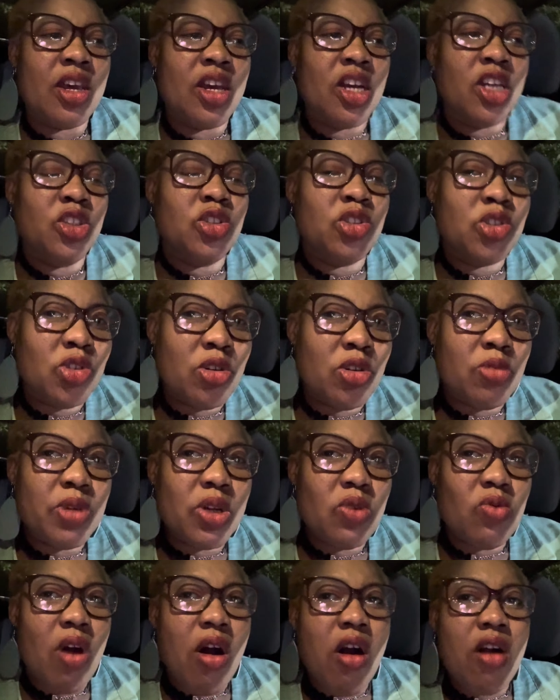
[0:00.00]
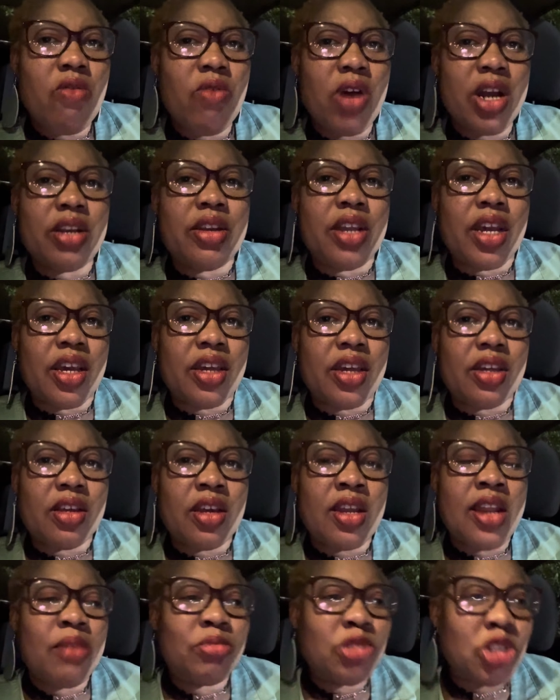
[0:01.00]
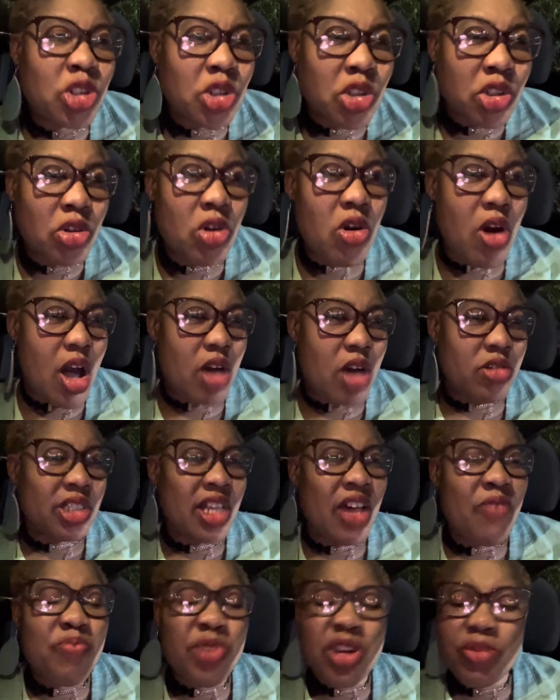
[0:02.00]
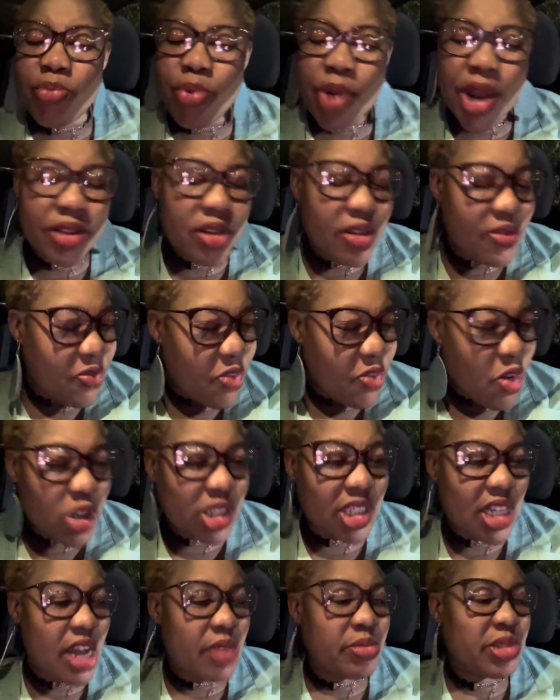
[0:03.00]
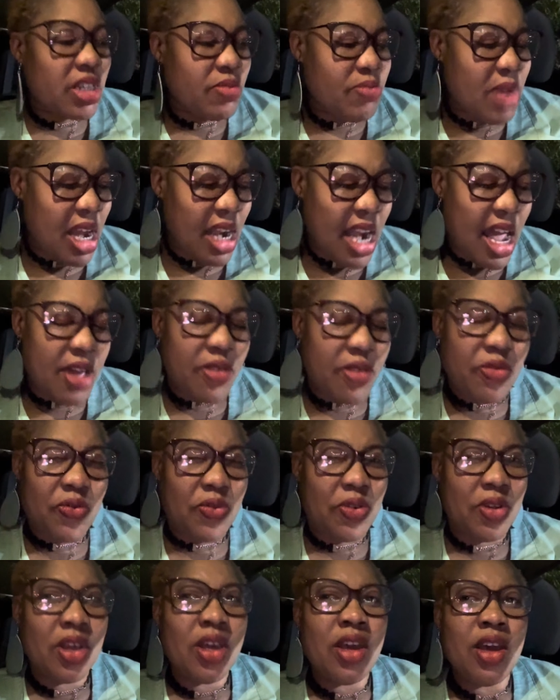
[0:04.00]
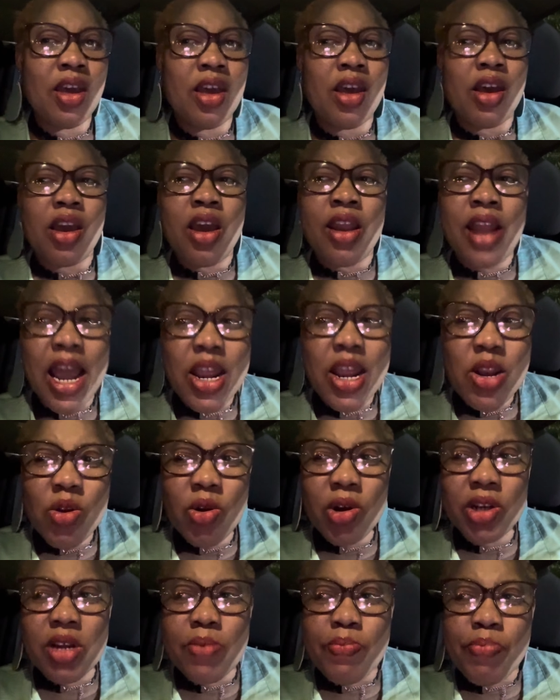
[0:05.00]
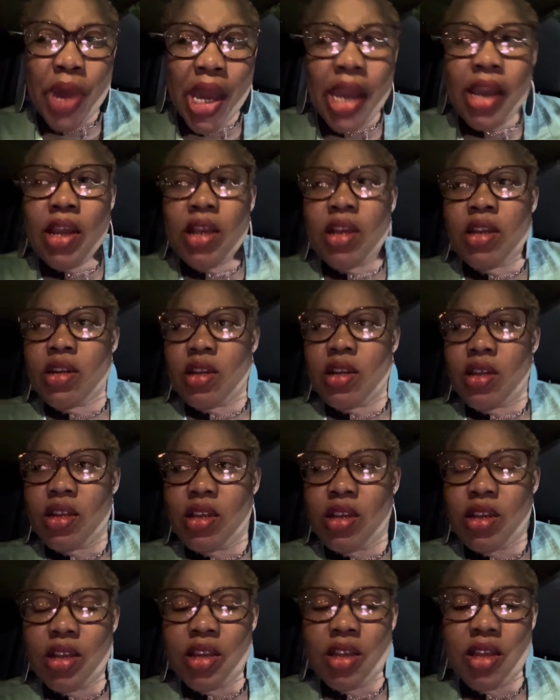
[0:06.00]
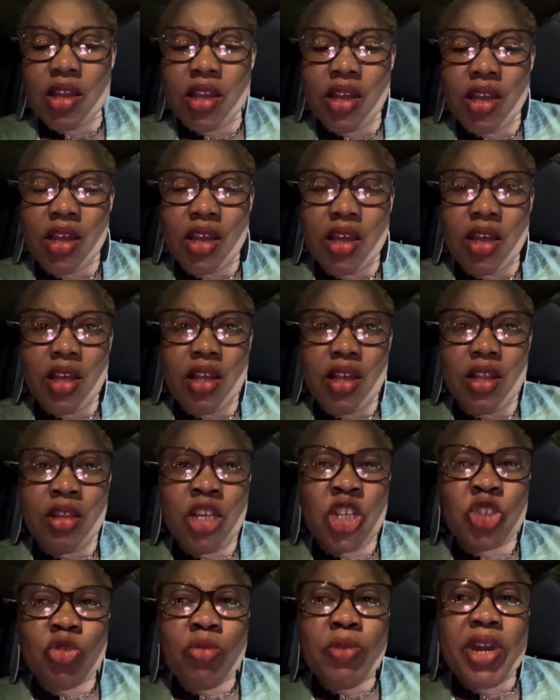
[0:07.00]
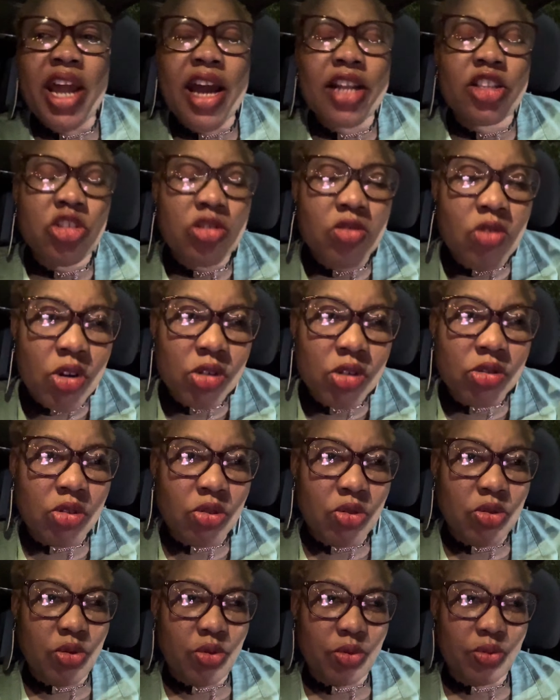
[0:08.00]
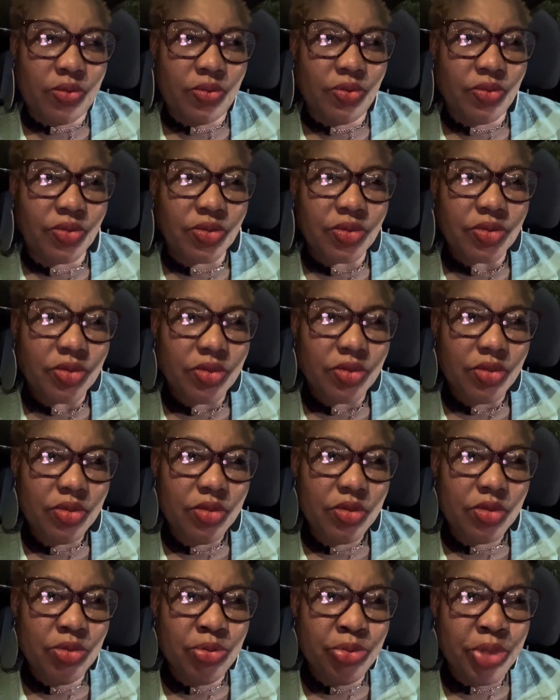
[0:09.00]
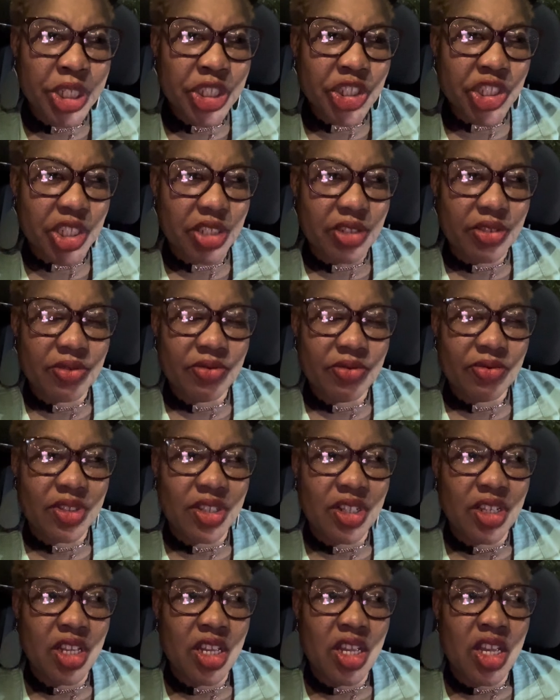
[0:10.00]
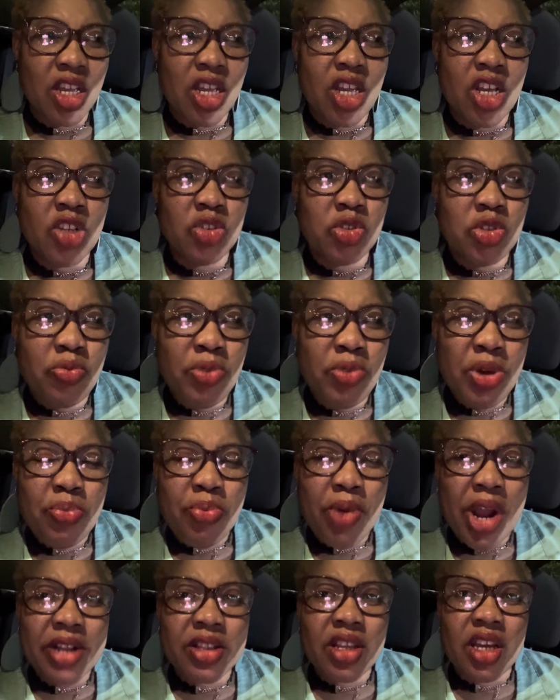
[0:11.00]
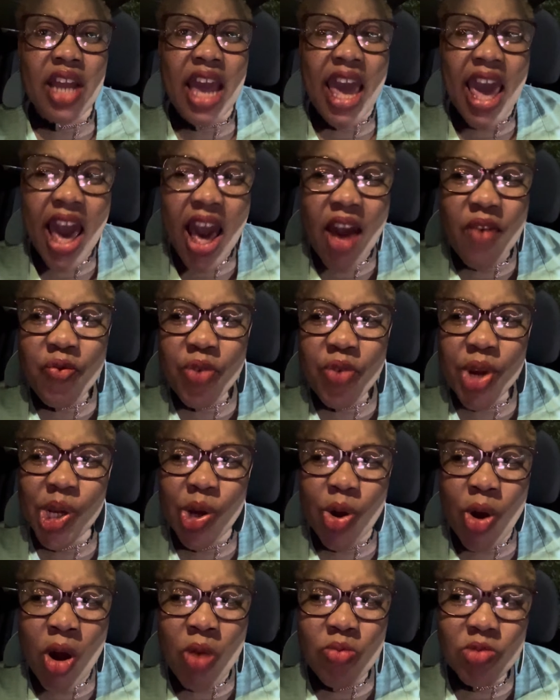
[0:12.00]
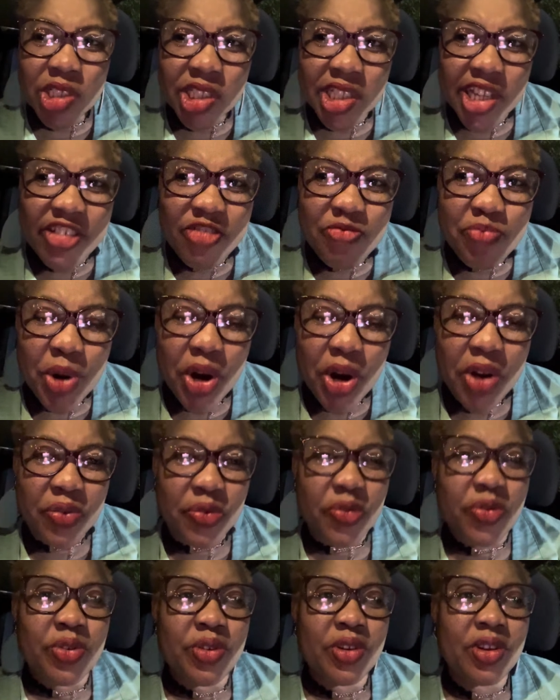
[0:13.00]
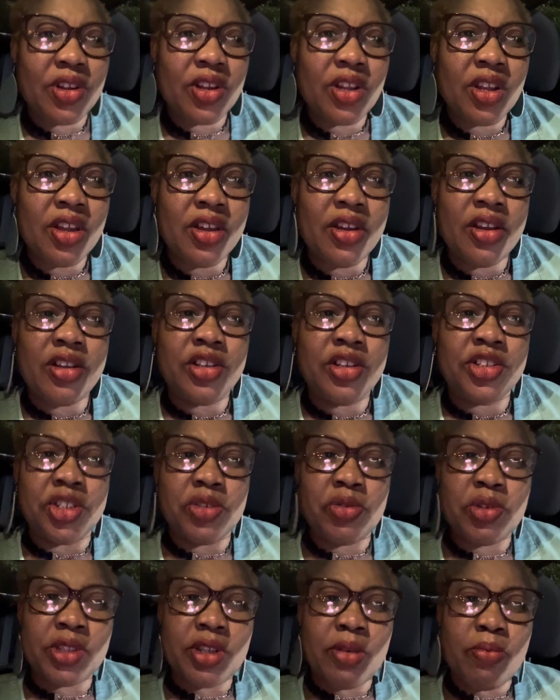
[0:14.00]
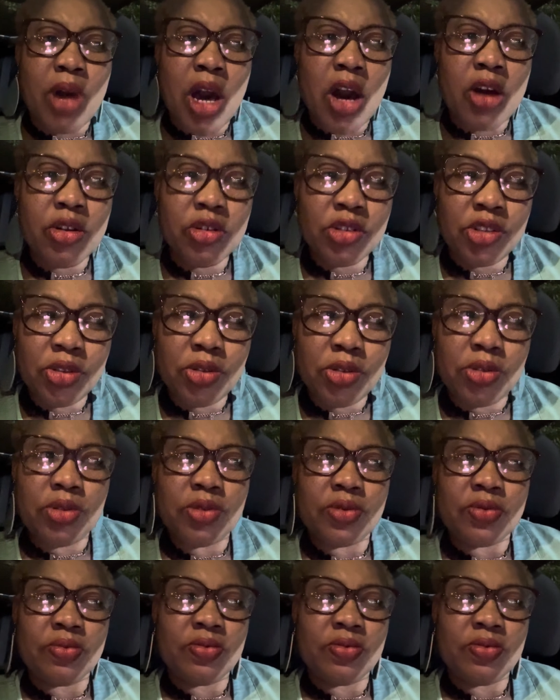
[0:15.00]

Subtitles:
You do me wrong one day, and I'm sure, because I've been pregnant 4 times in my life, and I know the pain this woman had to go through, Bridget, to be pregnant halfway, almost give birth. She was a model too.